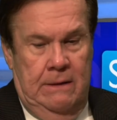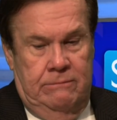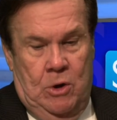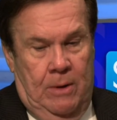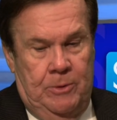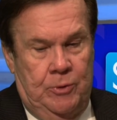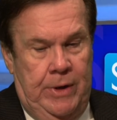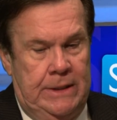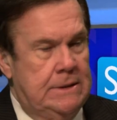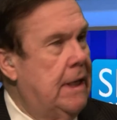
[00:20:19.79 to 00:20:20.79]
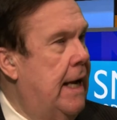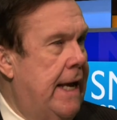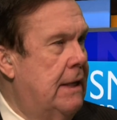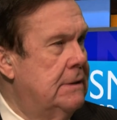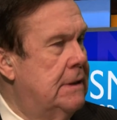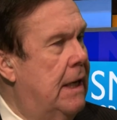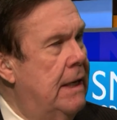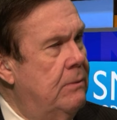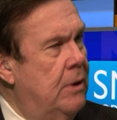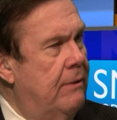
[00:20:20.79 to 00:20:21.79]
carpentry inside,
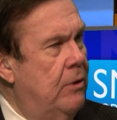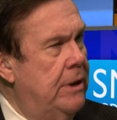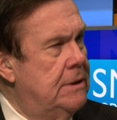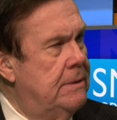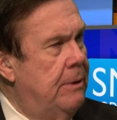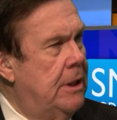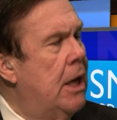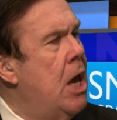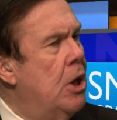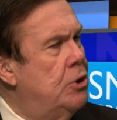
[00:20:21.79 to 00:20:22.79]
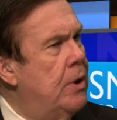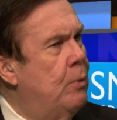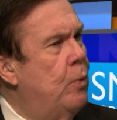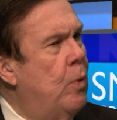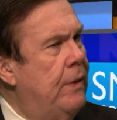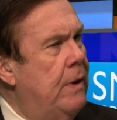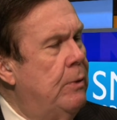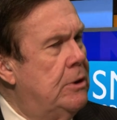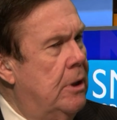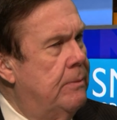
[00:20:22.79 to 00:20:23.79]
outside, whatever needs to be done. One thing
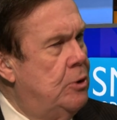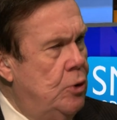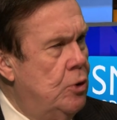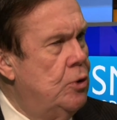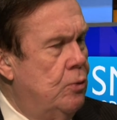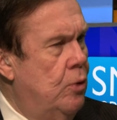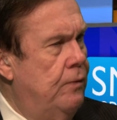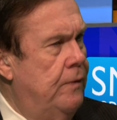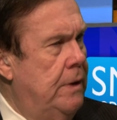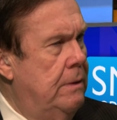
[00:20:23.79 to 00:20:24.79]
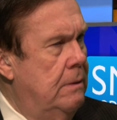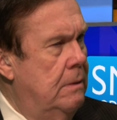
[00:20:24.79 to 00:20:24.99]
we talked, do you do roofing?